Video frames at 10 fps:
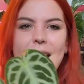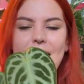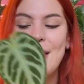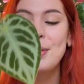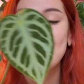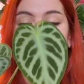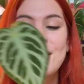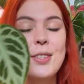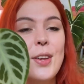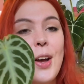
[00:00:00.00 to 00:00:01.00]
It was
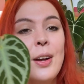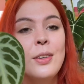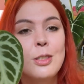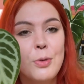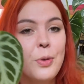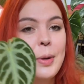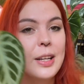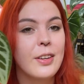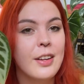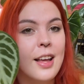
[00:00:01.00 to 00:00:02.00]
so small when
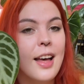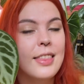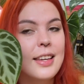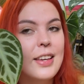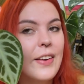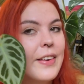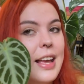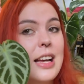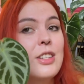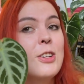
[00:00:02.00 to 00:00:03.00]
I got it. I think it only
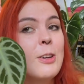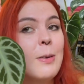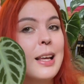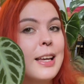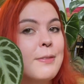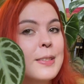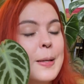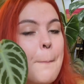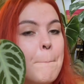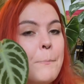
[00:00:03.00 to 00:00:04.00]
had 2 leaves,
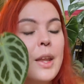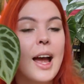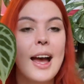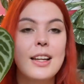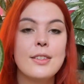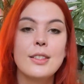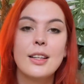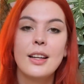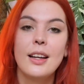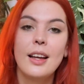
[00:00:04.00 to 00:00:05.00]
and
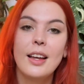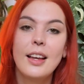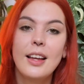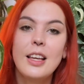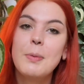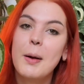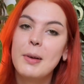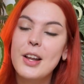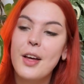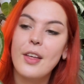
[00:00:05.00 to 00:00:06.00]
You
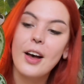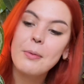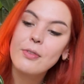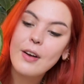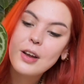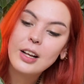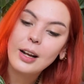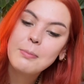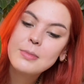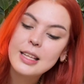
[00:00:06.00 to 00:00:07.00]
probably know that I'm very
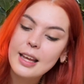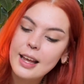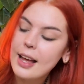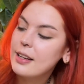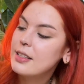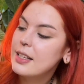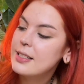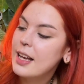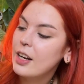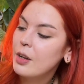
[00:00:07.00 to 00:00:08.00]
clumsy and it's
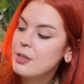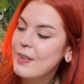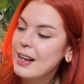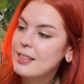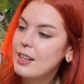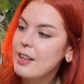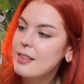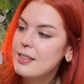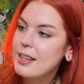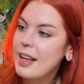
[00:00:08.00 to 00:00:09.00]
had a lot of
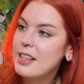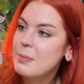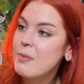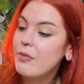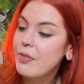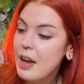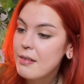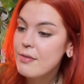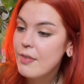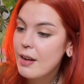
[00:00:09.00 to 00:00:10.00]
accidents, and it's been
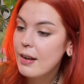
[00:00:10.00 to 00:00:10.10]
very, very